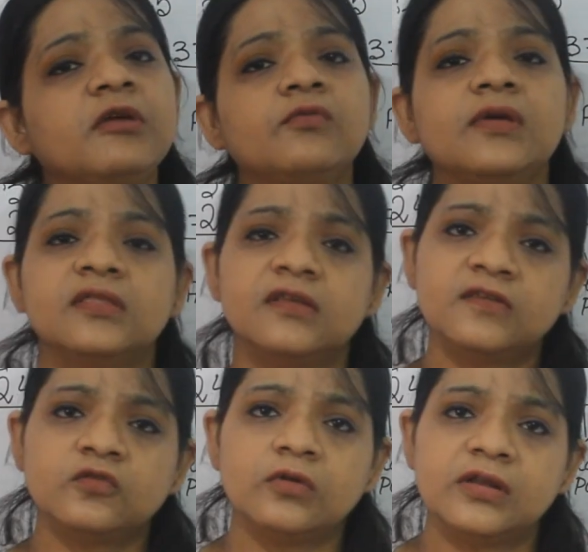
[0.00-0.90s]
between
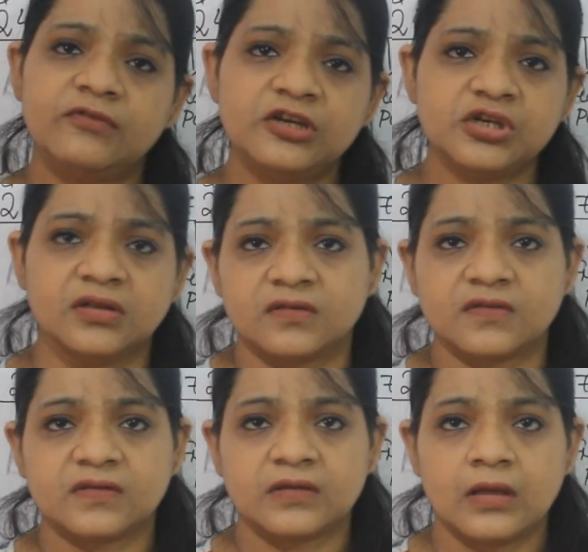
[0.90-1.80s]
these two
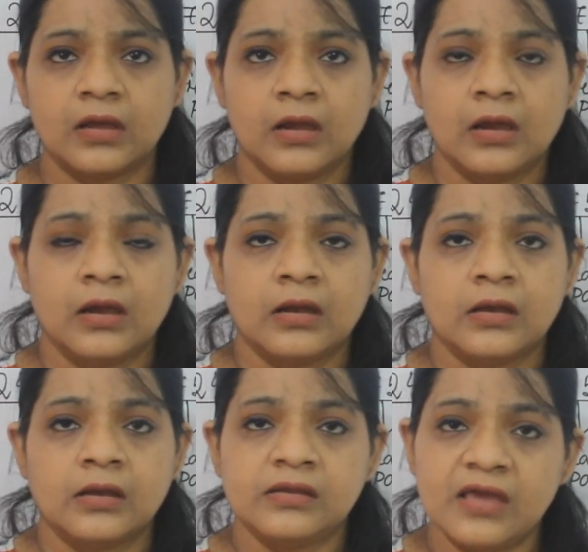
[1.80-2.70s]
divisions?
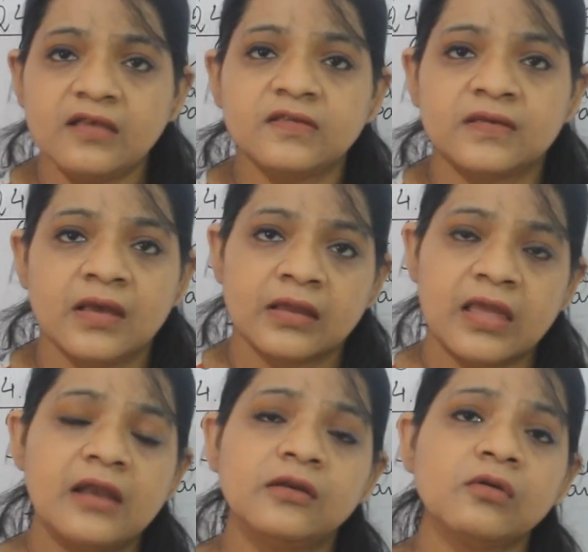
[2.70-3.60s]
Yes,
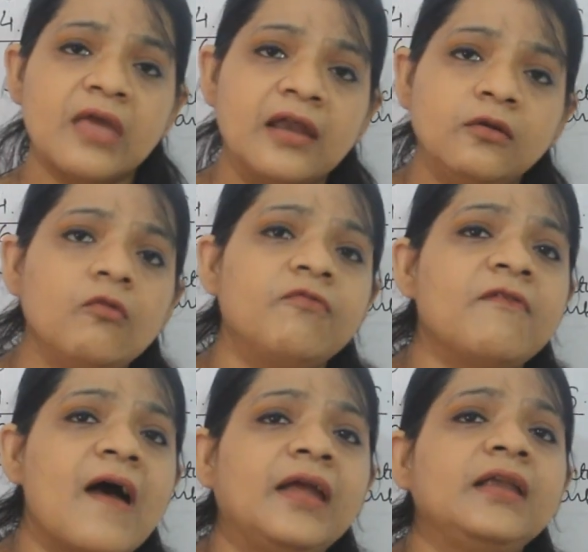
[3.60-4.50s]
can you
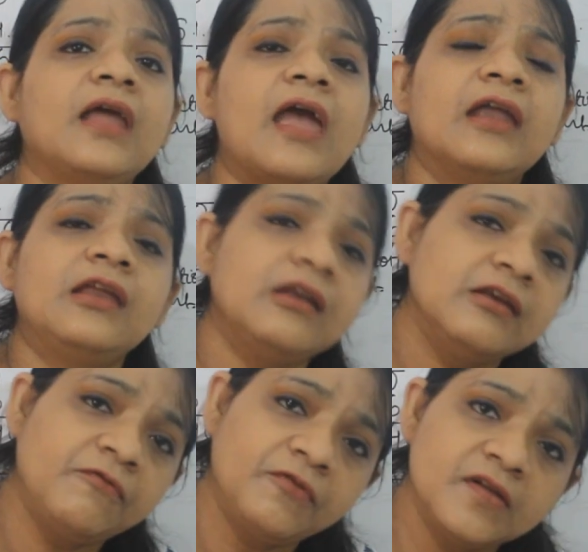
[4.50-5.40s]
find any
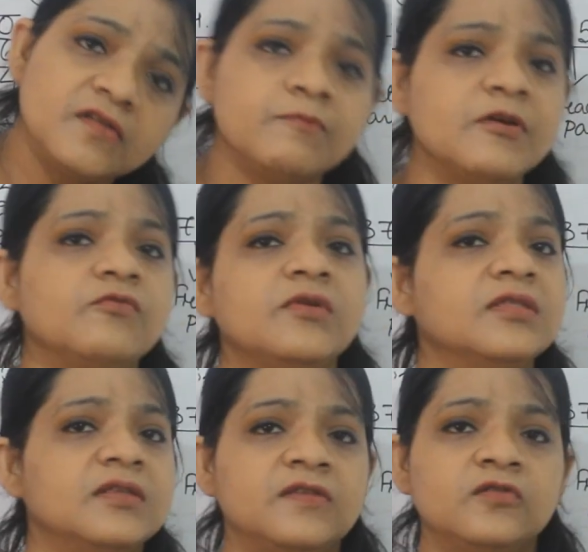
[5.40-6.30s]
difference
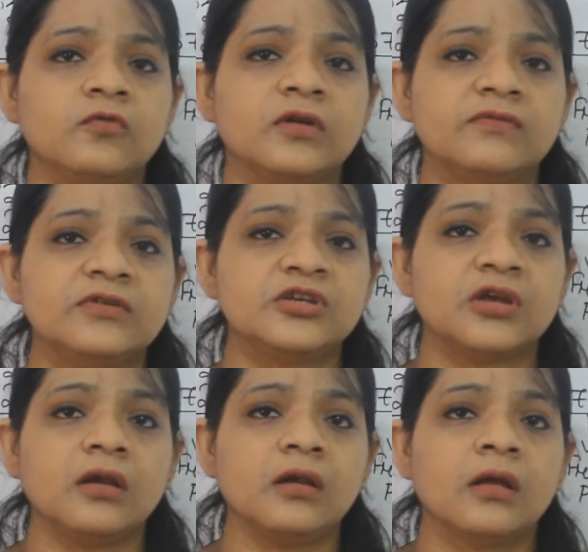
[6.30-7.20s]
between these two
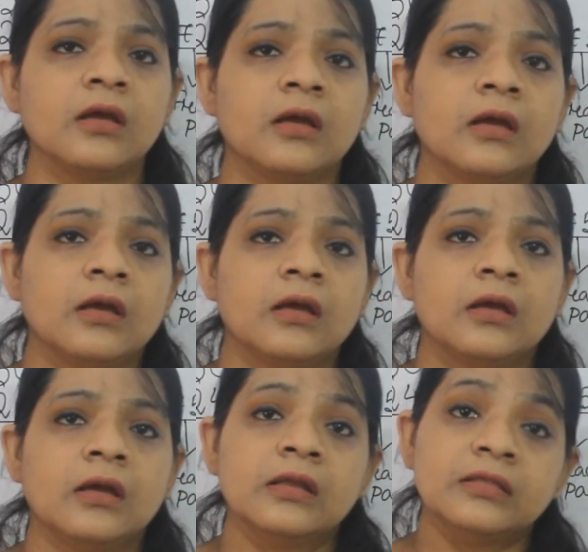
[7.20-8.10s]
divisions?
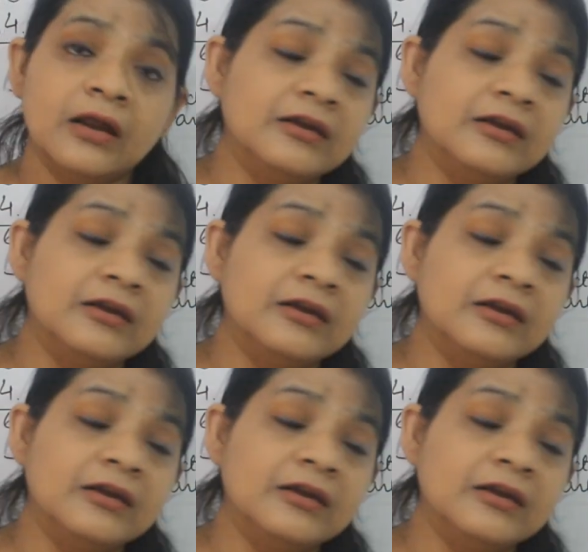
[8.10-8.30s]
The